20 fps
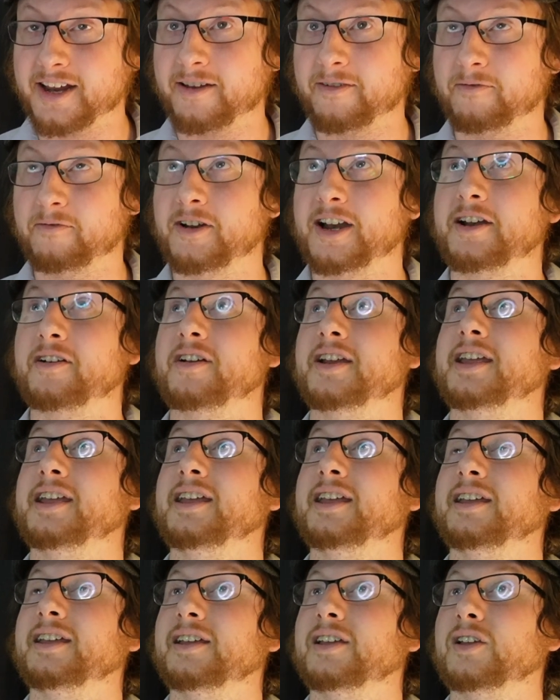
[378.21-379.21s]

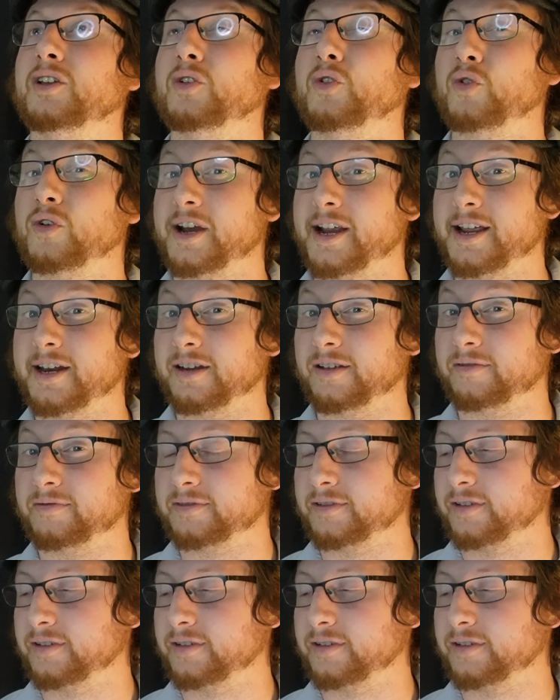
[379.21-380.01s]
very creative.